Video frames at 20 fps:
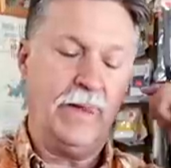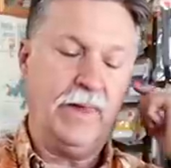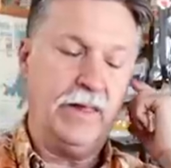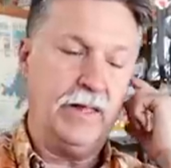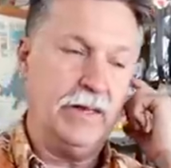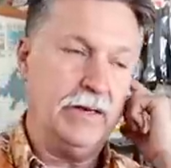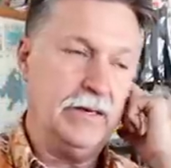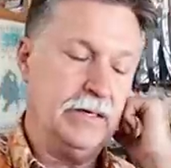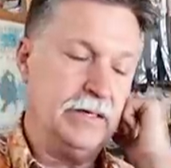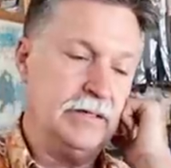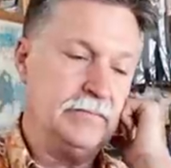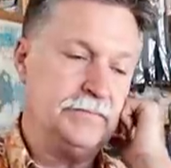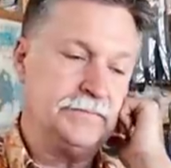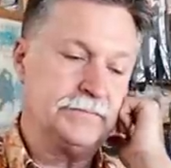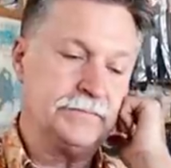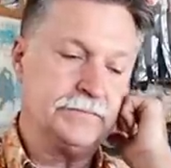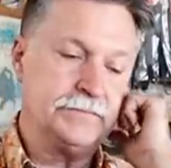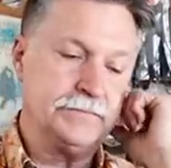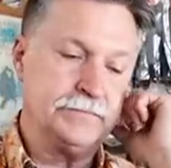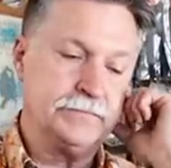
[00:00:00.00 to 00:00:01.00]
And uh,
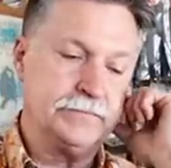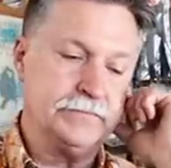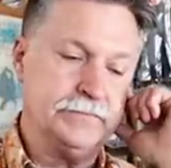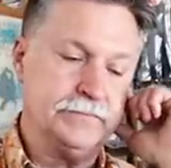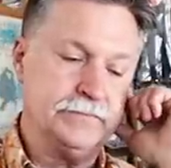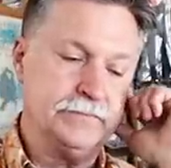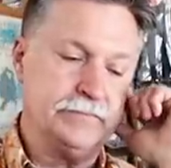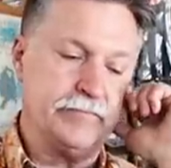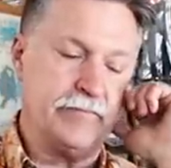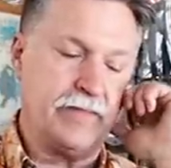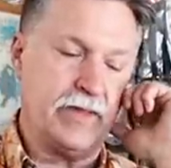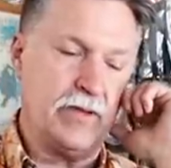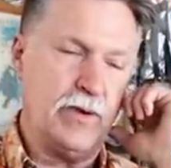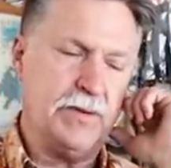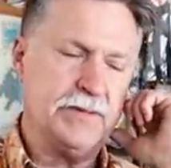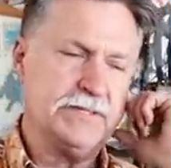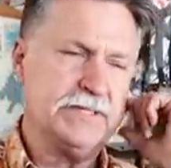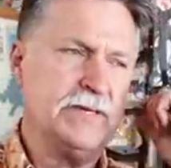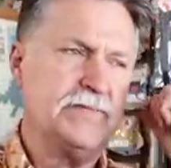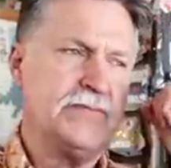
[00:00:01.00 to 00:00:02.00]

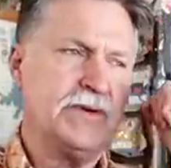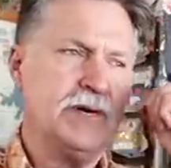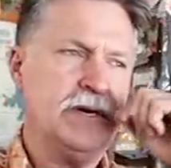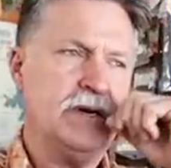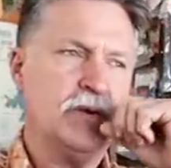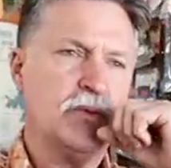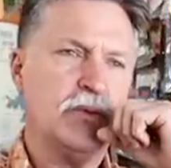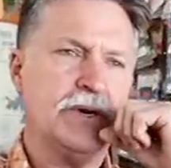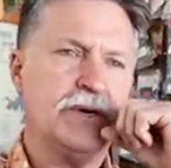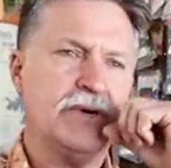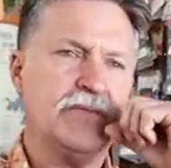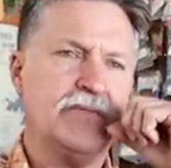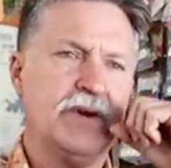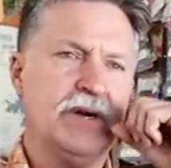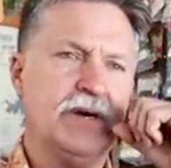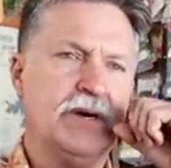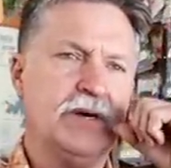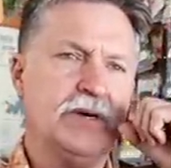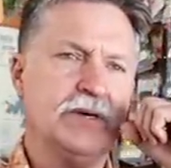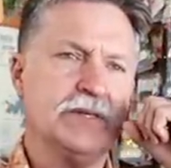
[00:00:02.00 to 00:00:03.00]
what was that frog? What a
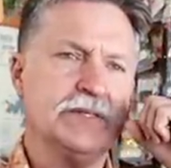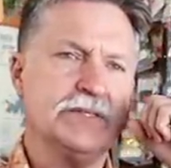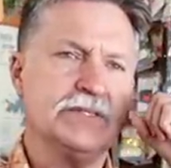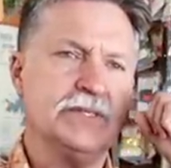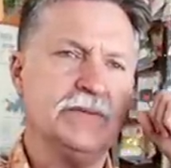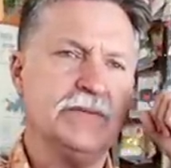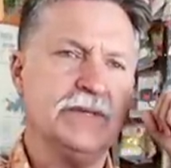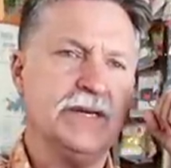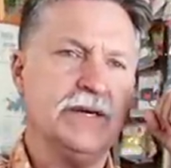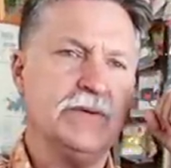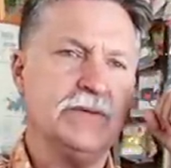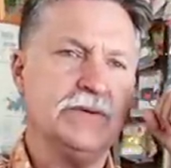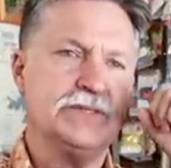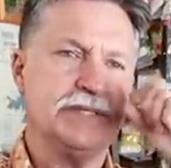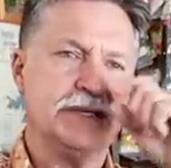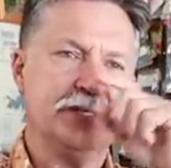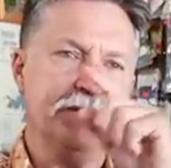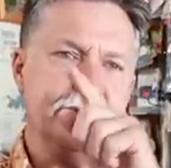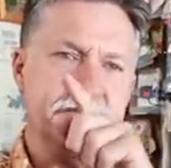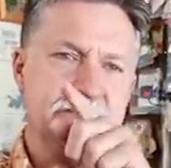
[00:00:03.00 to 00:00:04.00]
frog! And some of the other
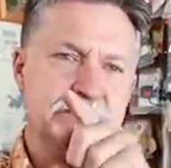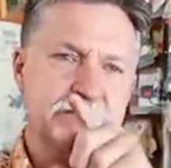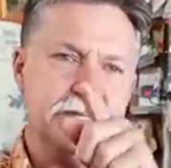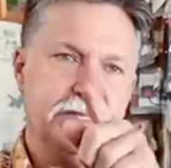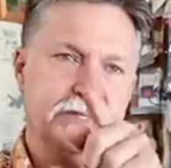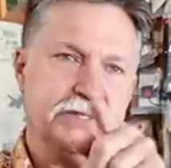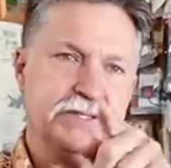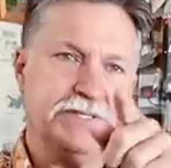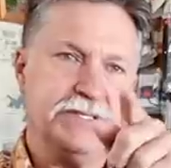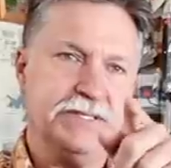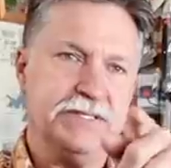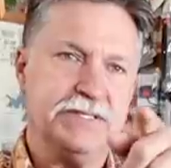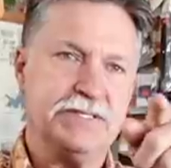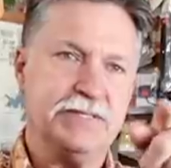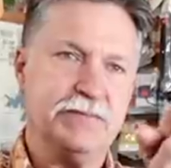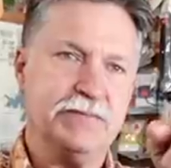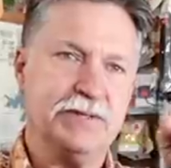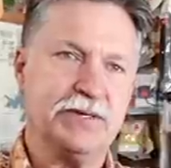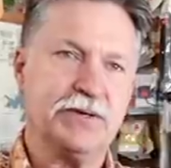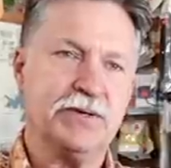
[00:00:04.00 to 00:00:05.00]
ones that you can still see
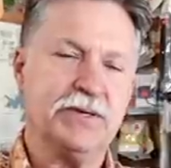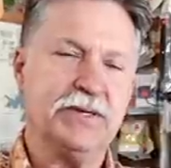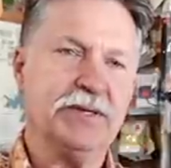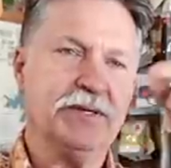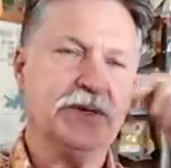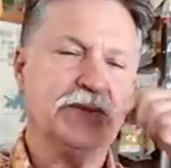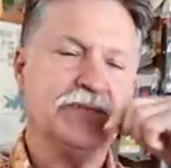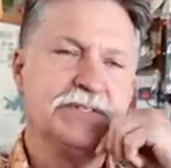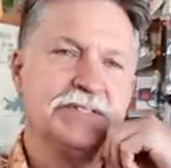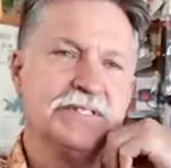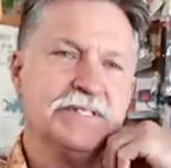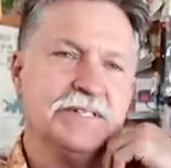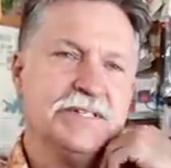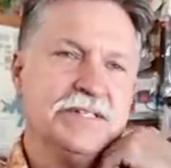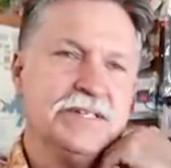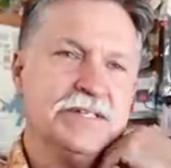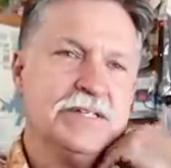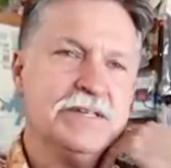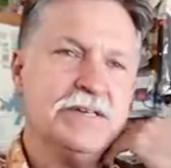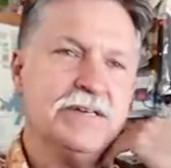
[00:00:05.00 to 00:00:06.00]
some of the grooves
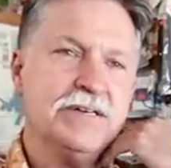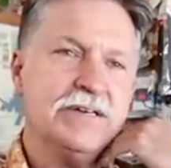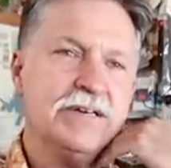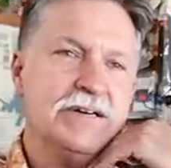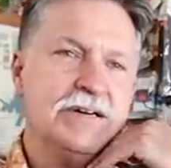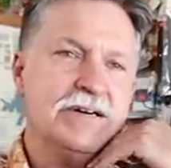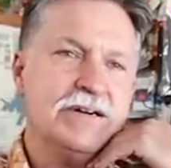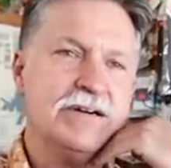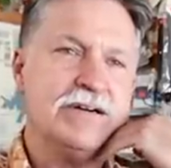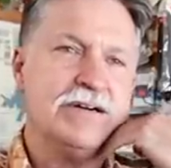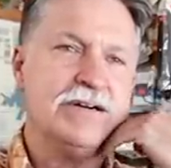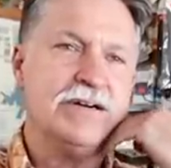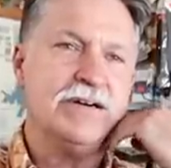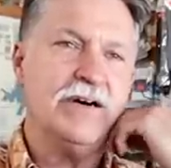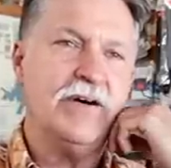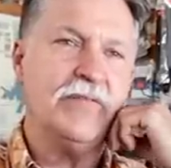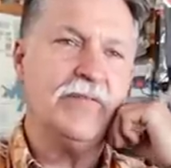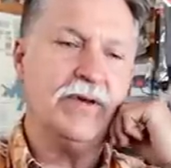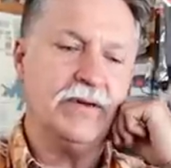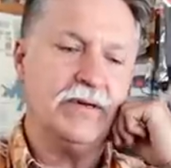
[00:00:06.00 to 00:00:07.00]
uh,
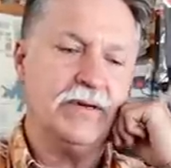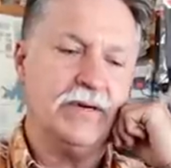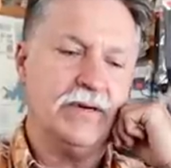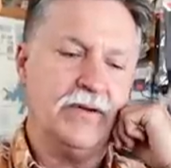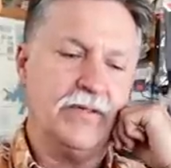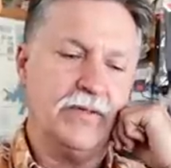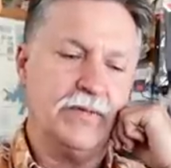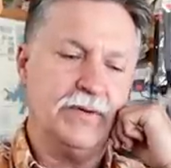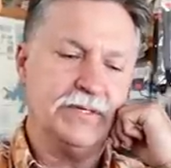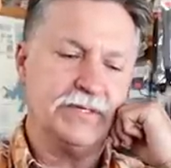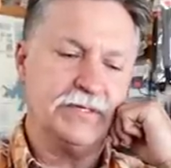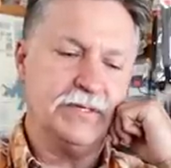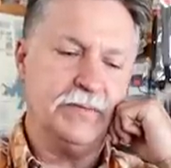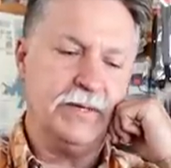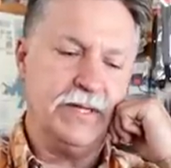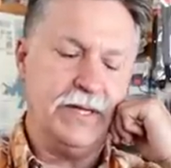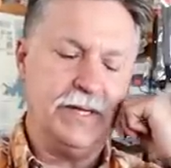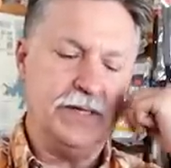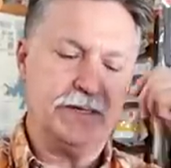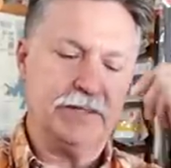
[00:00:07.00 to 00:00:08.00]
on the on the original
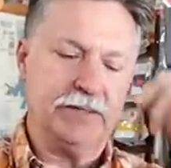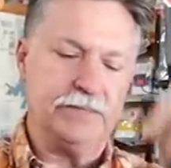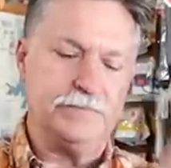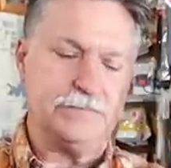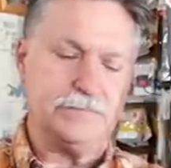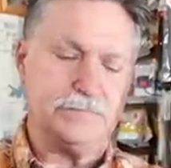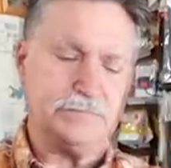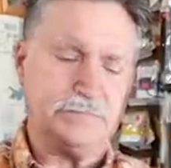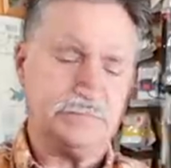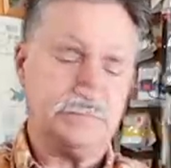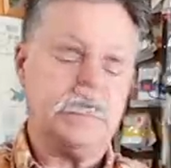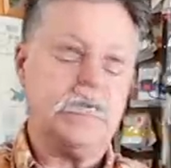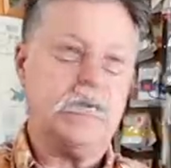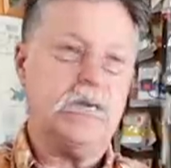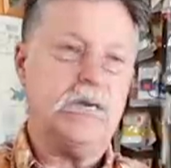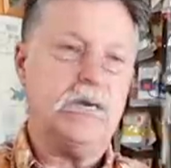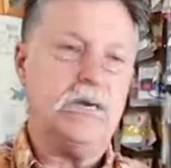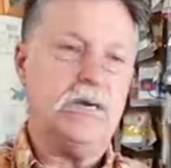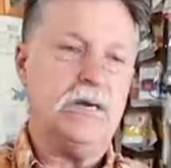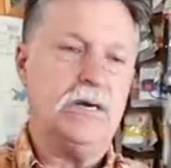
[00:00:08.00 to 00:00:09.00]
blanks.
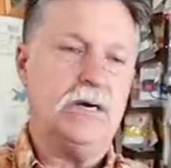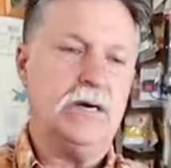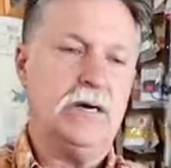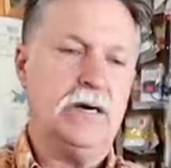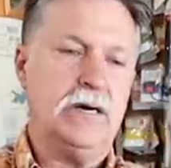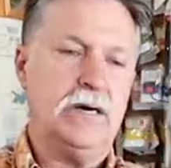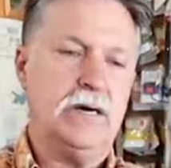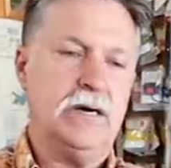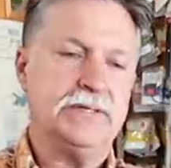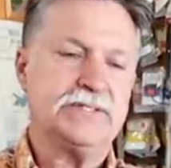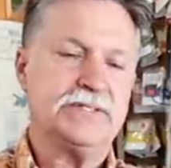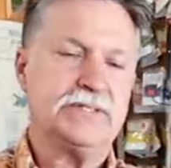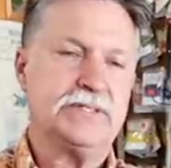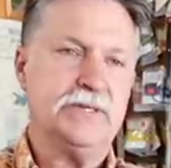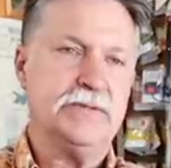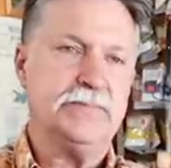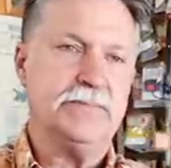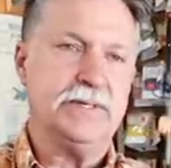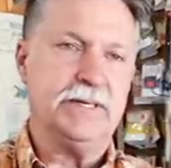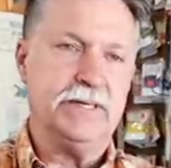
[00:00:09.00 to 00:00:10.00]
Oh, that's a
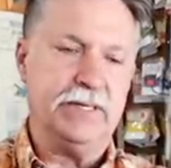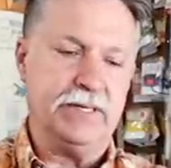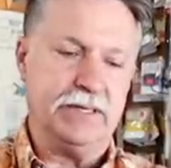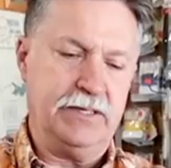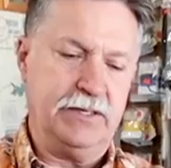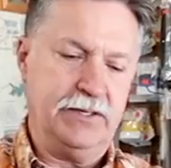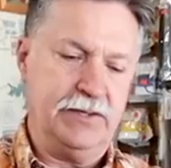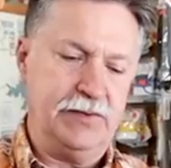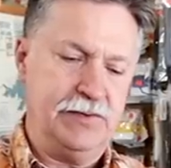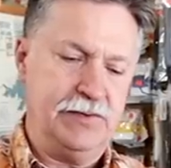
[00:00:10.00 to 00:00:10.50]
toothpick.